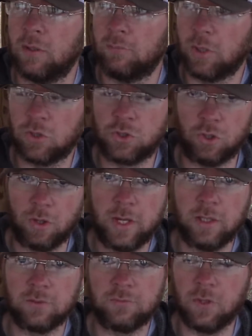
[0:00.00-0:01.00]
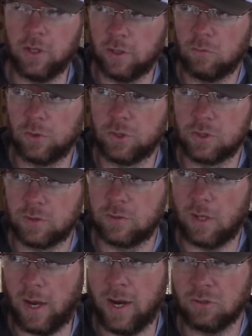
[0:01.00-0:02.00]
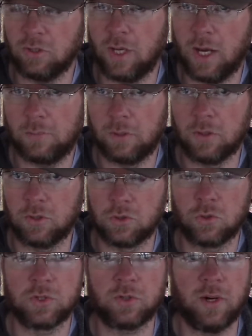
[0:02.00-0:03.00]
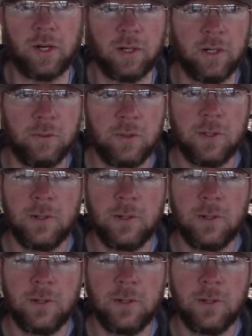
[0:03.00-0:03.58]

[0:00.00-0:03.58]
because your lake is flooded, which is actually happening in Georgia right now,